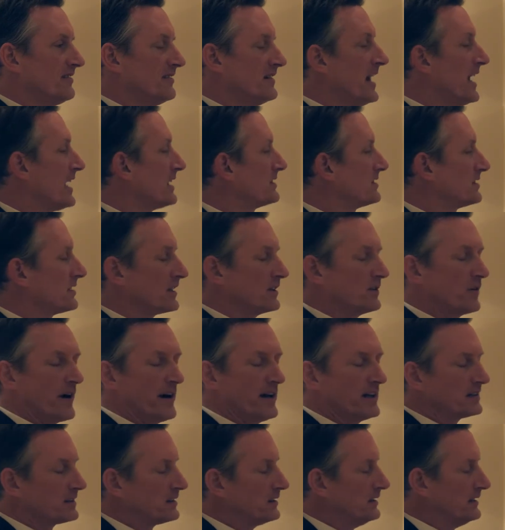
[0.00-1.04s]
That's the
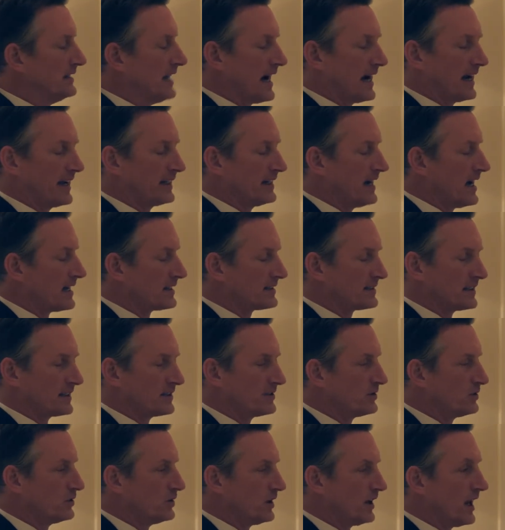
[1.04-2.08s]
greatest
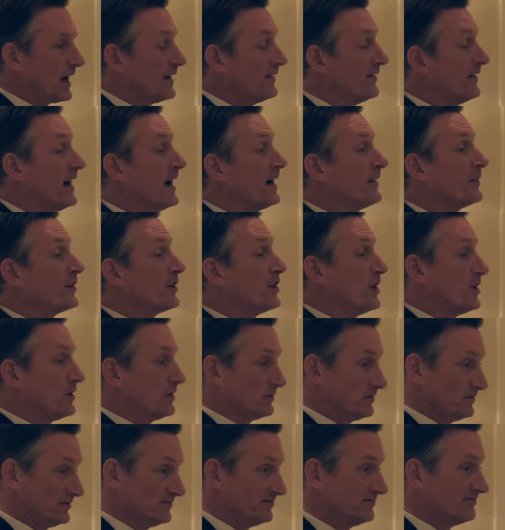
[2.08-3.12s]
diagnostic tool I've ever
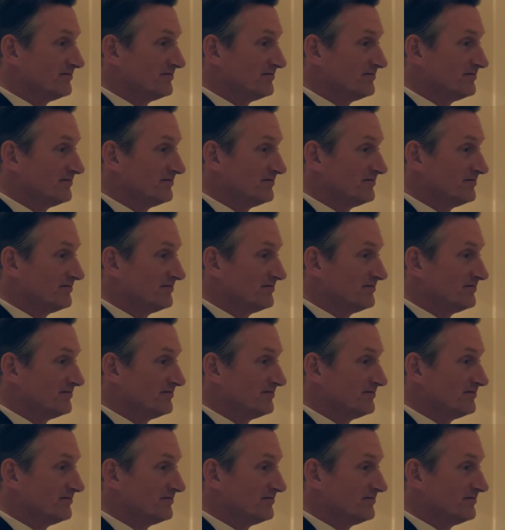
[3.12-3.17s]
known.